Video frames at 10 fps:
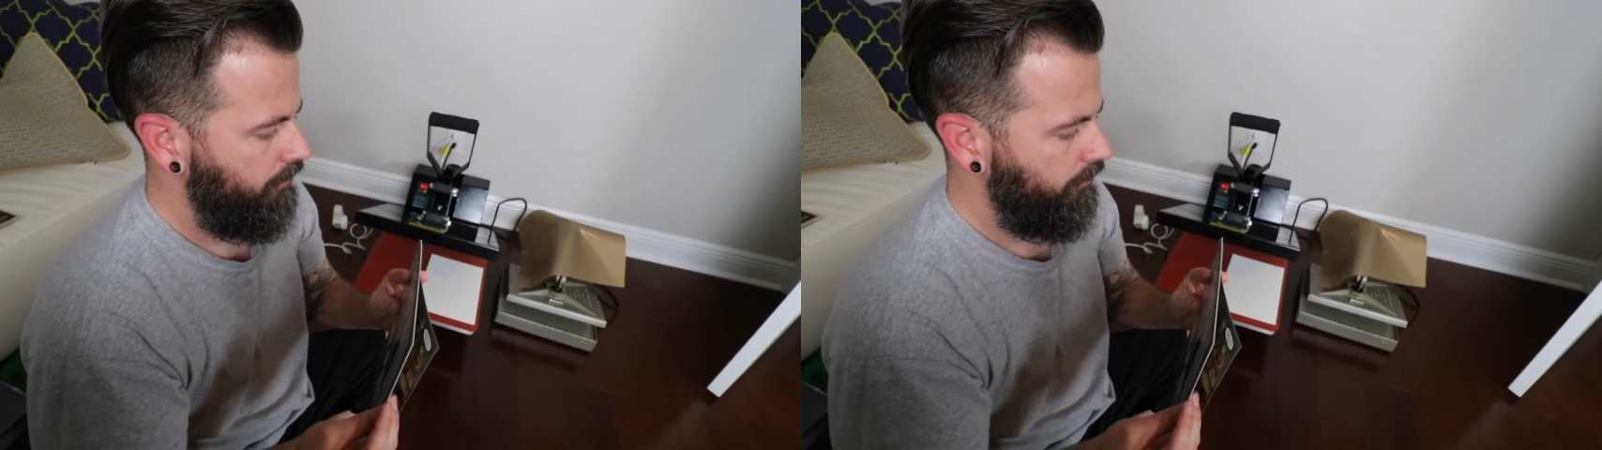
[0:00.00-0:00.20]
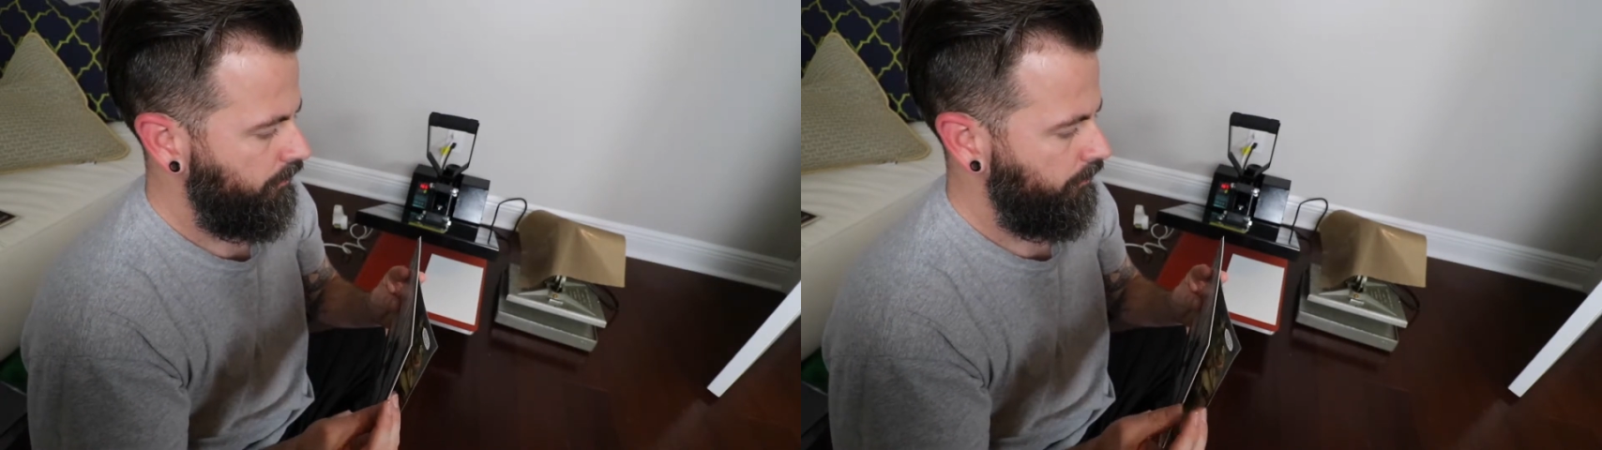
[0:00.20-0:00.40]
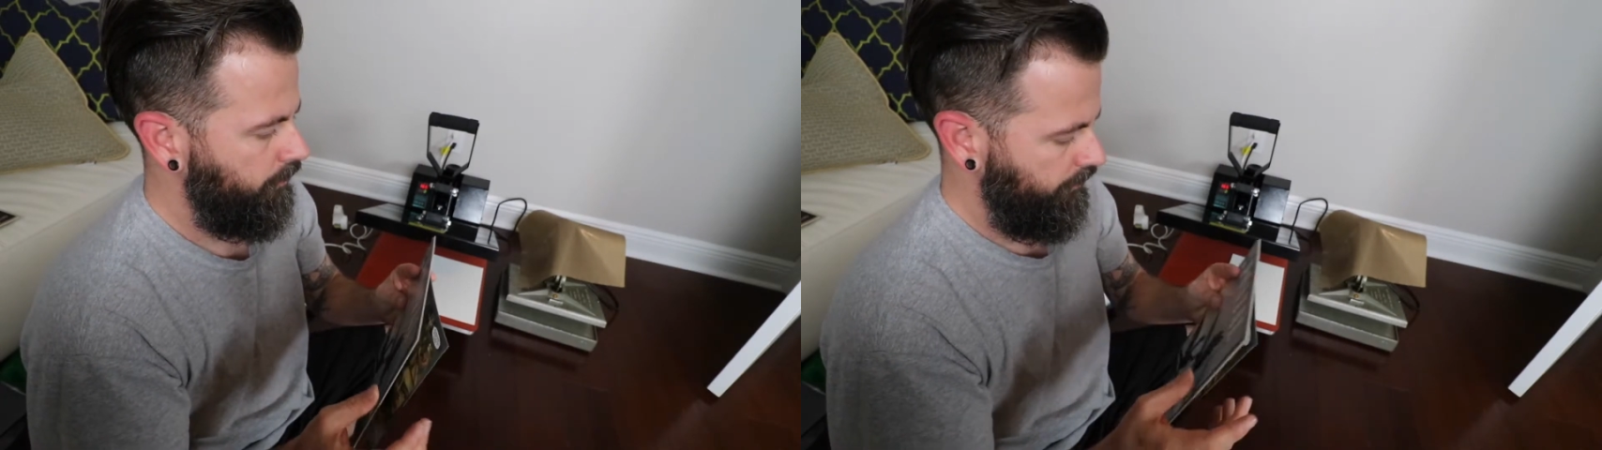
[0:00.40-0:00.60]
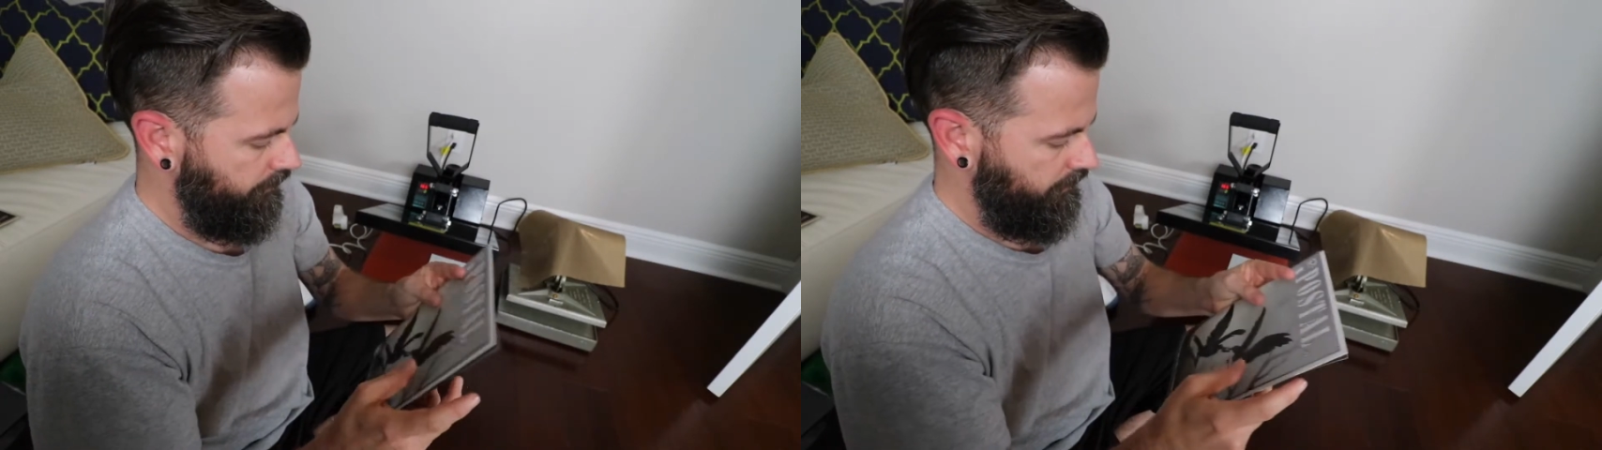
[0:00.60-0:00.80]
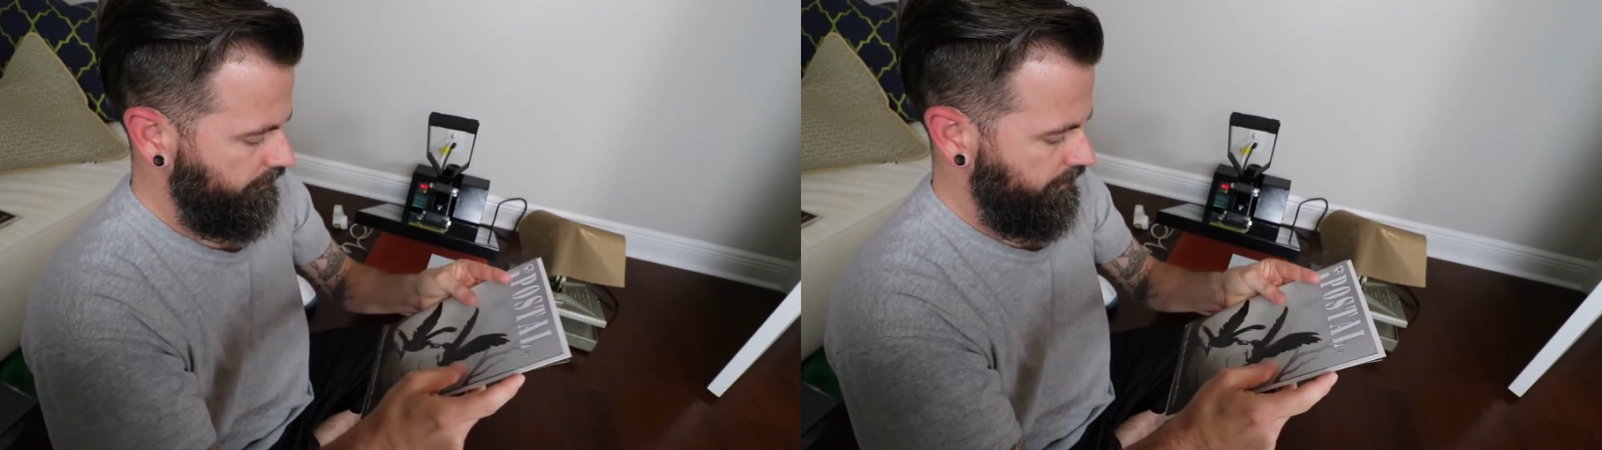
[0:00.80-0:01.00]
So
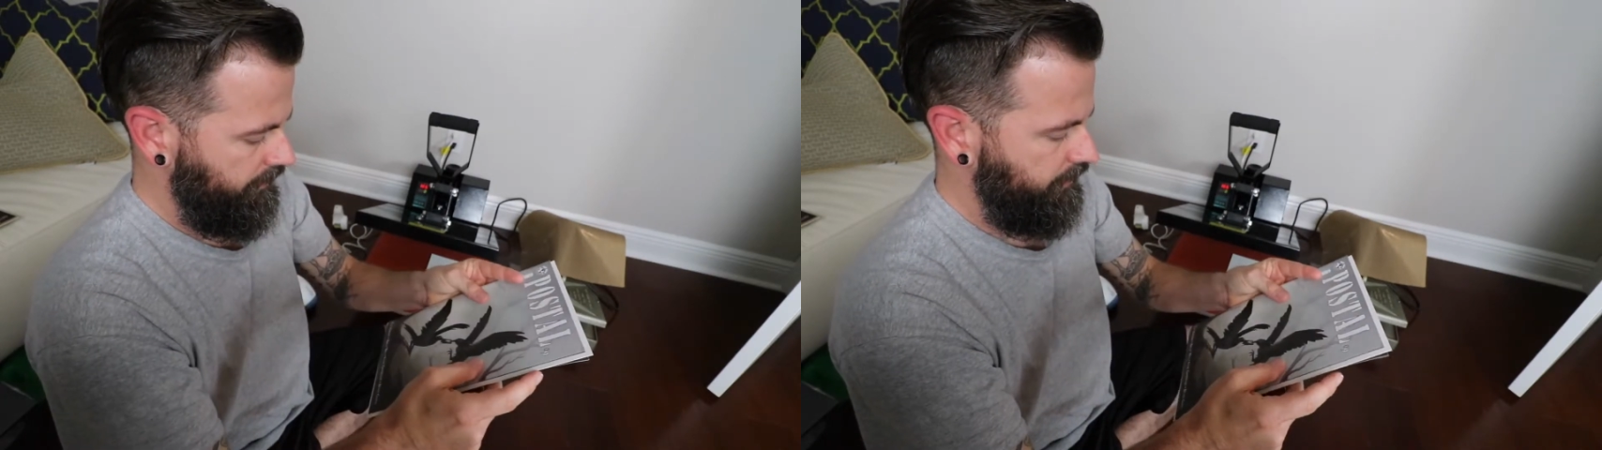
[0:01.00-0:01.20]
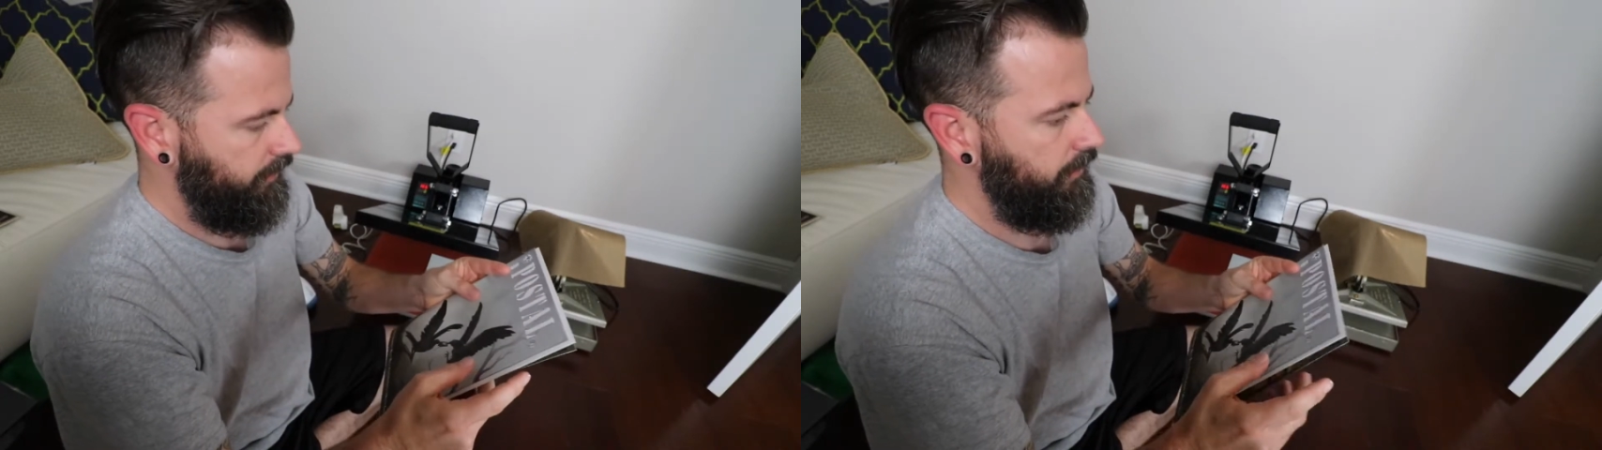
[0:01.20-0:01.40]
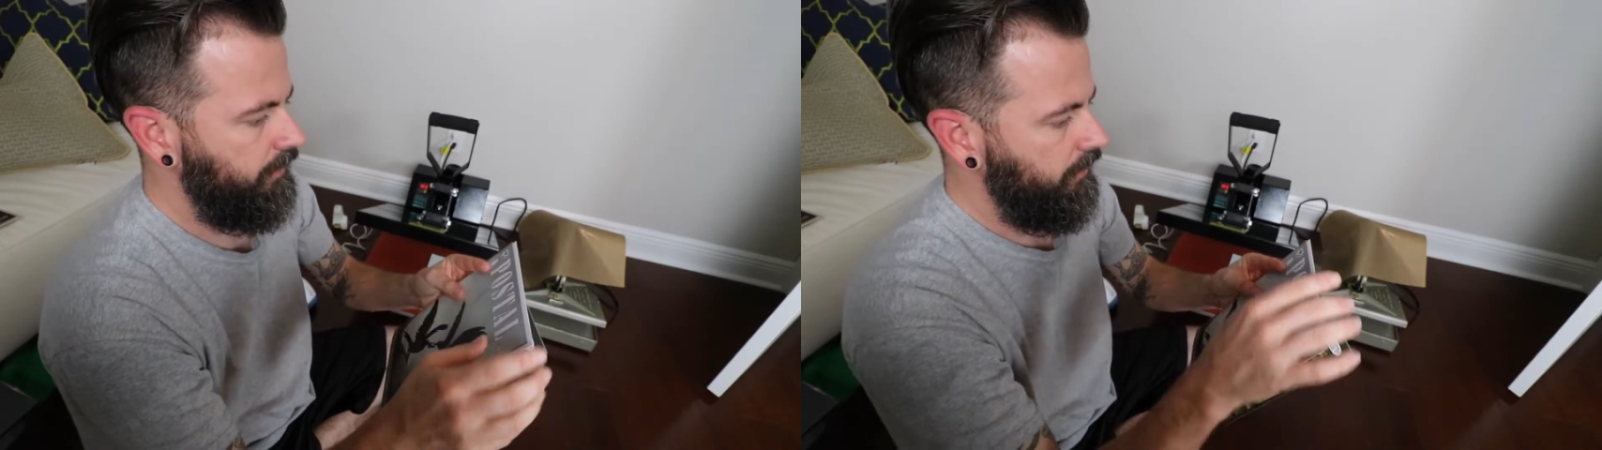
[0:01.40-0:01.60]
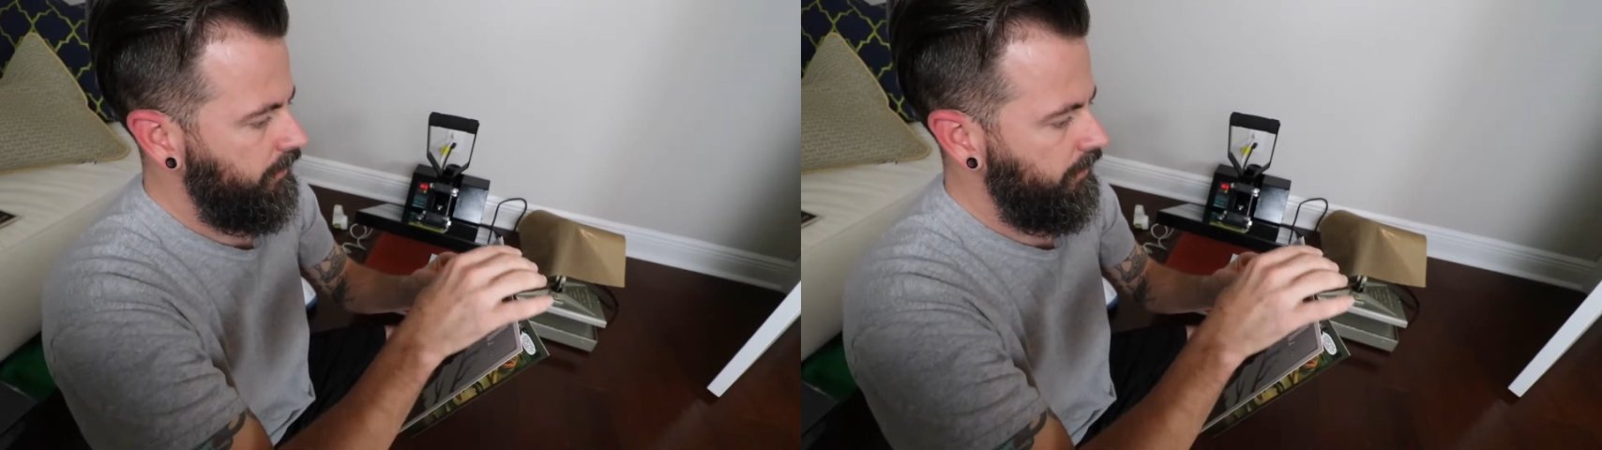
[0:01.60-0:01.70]
perfectly right there.